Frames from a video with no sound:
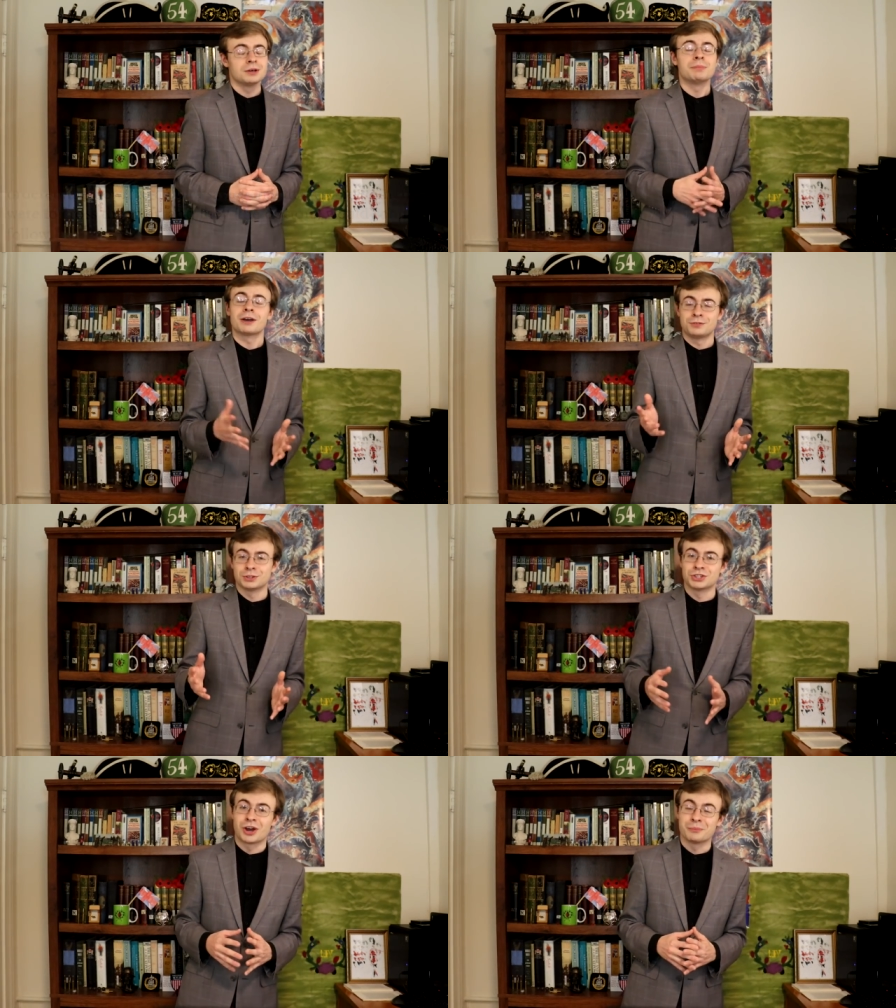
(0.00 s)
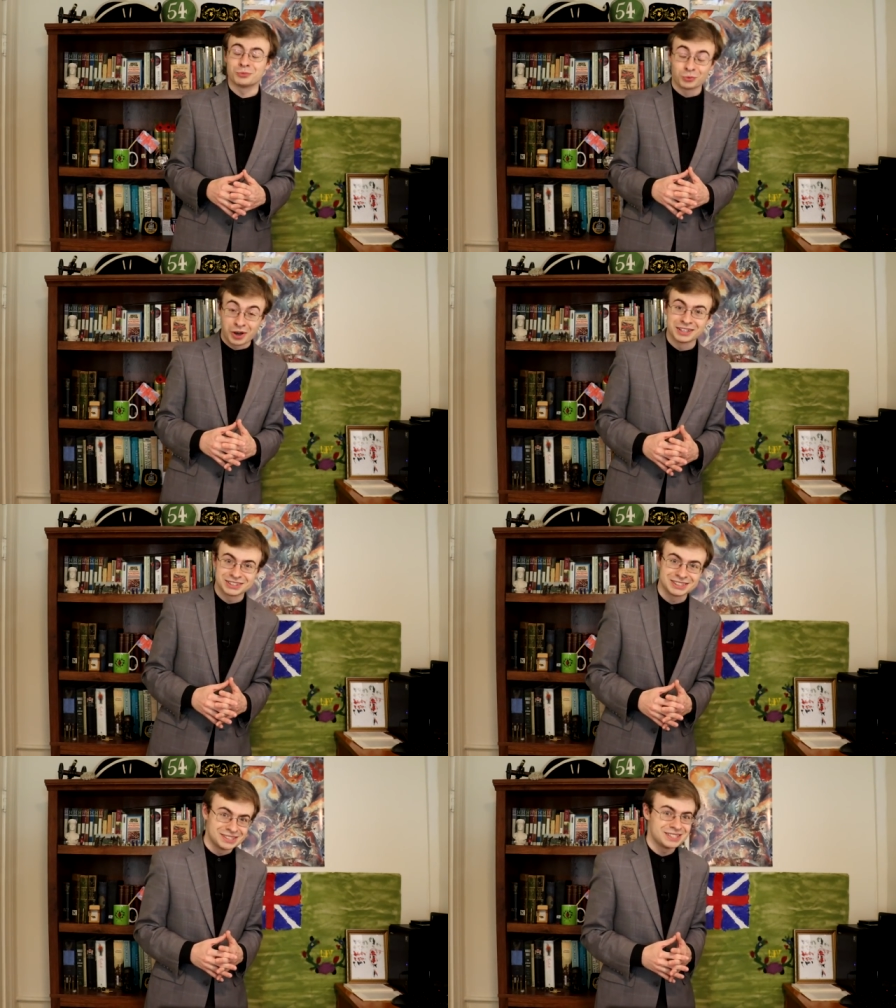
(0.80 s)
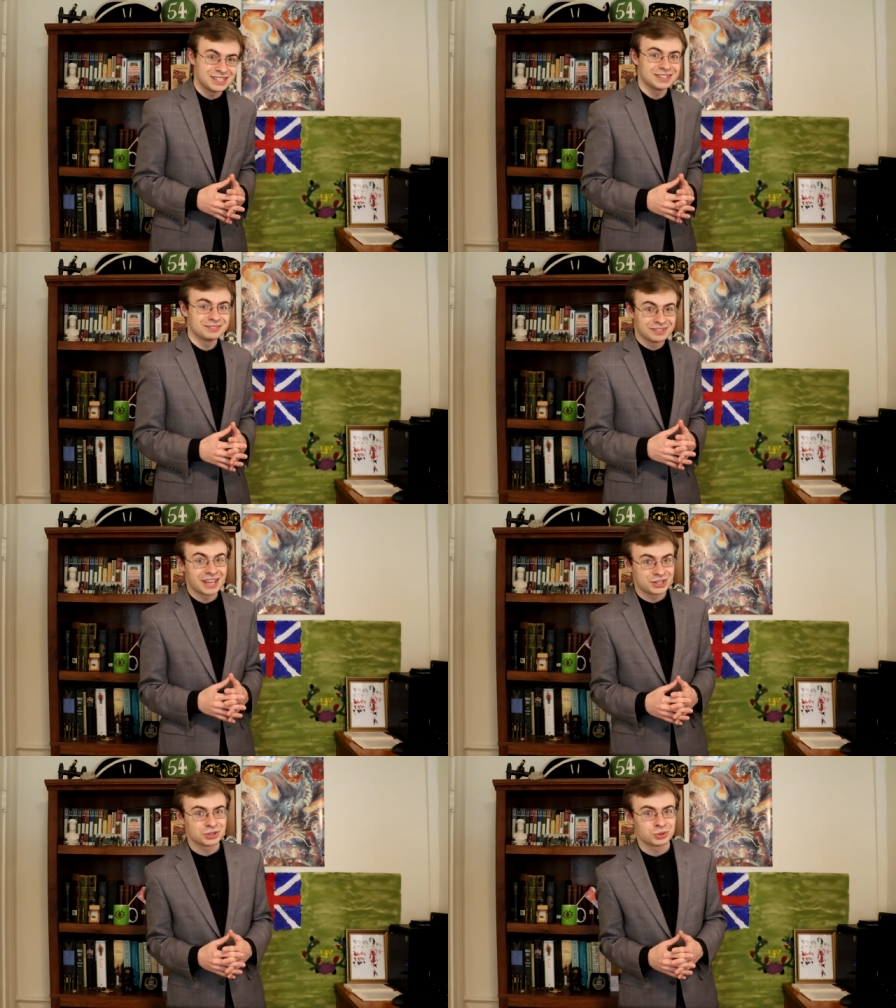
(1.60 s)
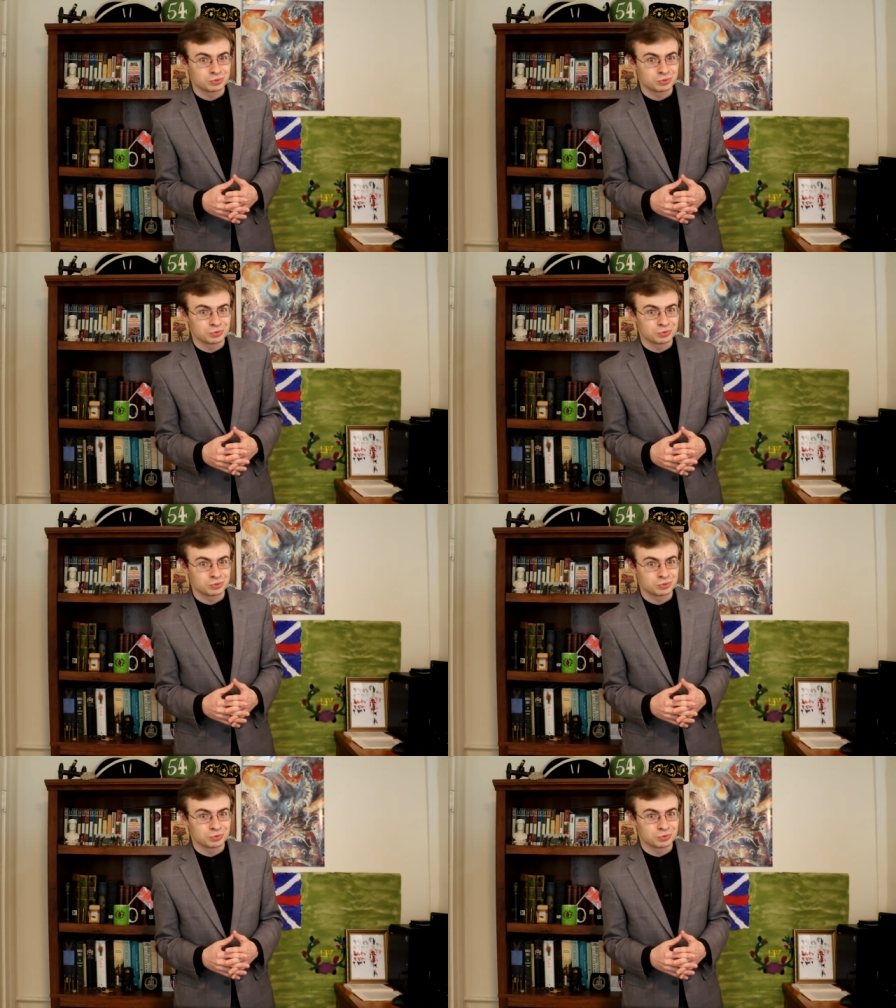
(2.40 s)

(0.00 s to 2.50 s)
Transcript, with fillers: Byfield's arm was, indeed, later